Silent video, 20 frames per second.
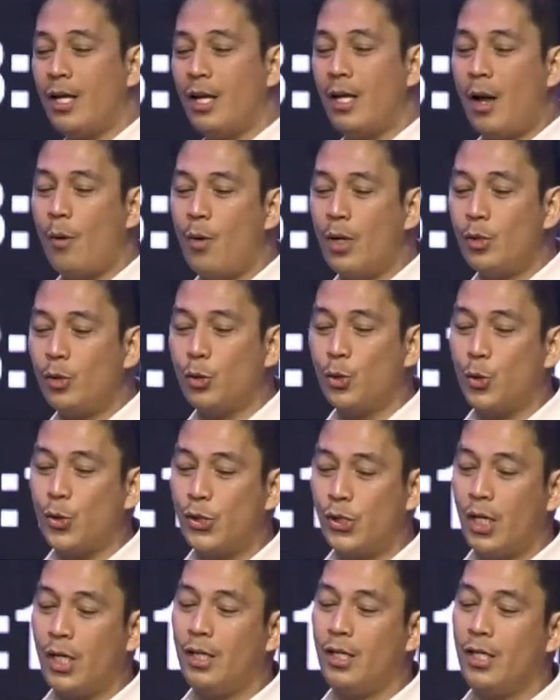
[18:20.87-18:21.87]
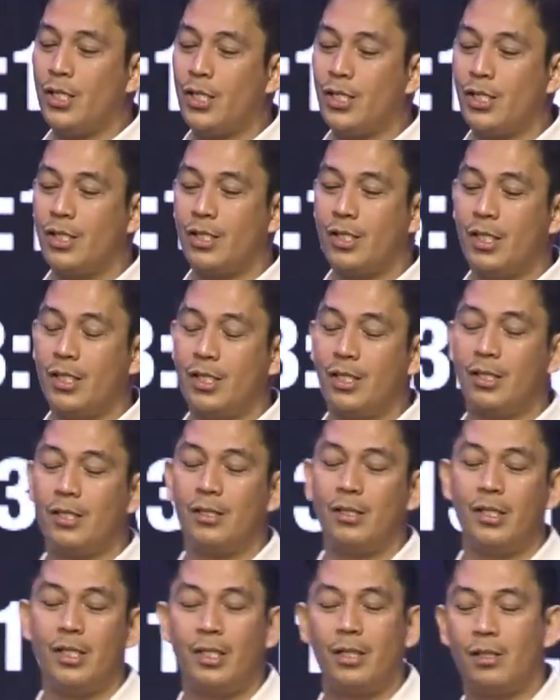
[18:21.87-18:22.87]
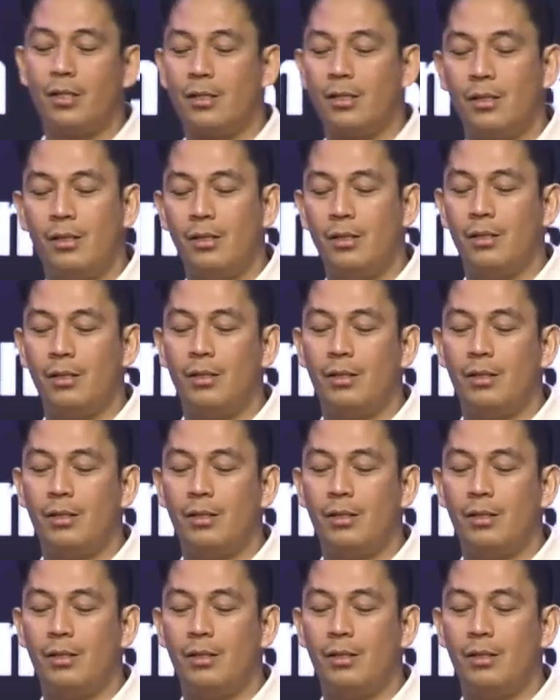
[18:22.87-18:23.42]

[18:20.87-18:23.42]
And I want you to see this